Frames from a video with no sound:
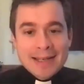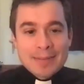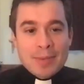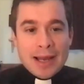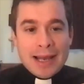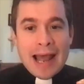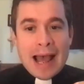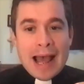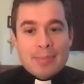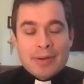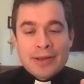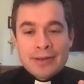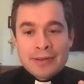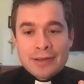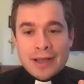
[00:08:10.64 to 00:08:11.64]
in my lap
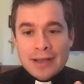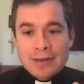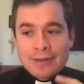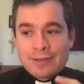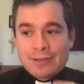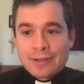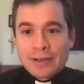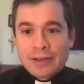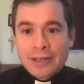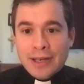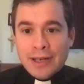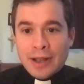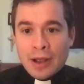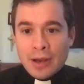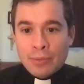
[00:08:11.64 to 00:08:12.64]
and
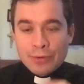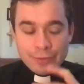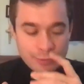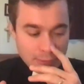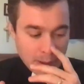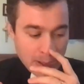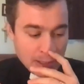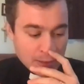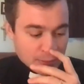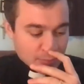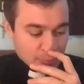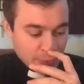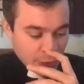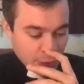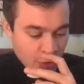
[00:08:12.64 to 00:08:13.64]
suddenly I was,
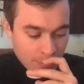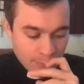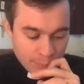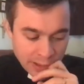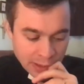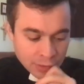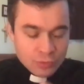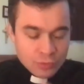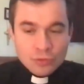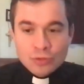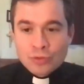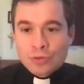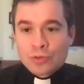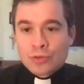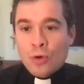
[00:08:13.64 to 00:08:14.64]
you know, being
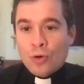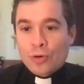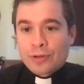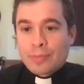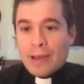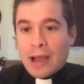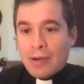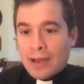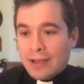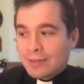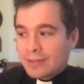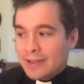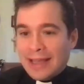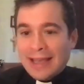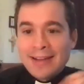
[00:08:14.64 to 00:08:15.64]
talked about
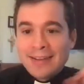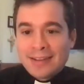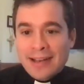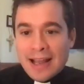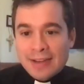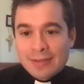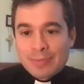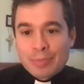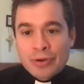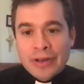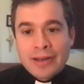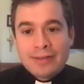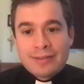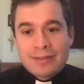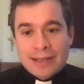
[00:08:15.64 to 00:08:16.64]
as the internet's
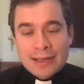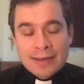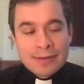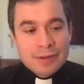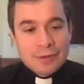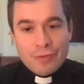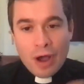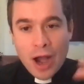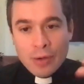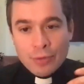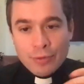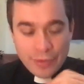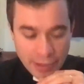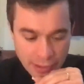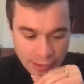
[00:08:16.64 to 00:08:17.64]
priest and the
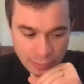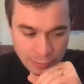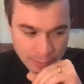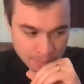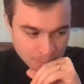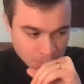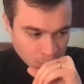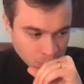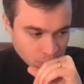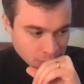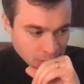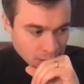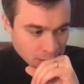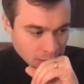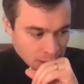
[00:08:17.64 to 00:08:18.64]
viral vicar. And
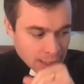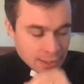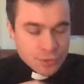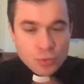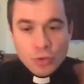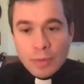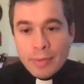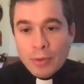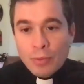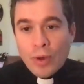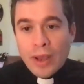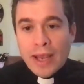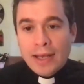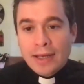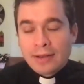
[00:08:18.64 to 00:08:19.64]
it's all a bit
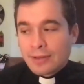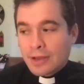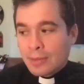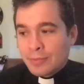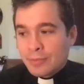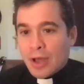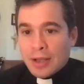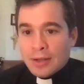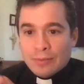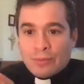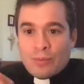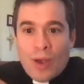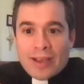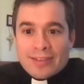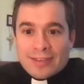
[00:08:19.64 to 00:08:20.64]
weird because I'm like
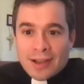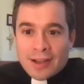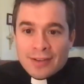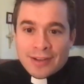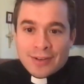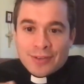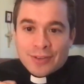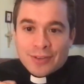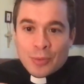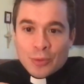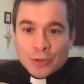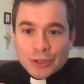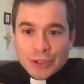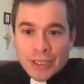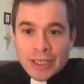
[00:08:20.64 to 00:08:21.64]
West London
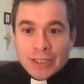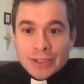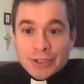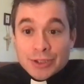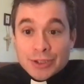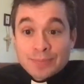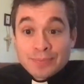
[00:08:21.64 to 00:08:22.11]
small church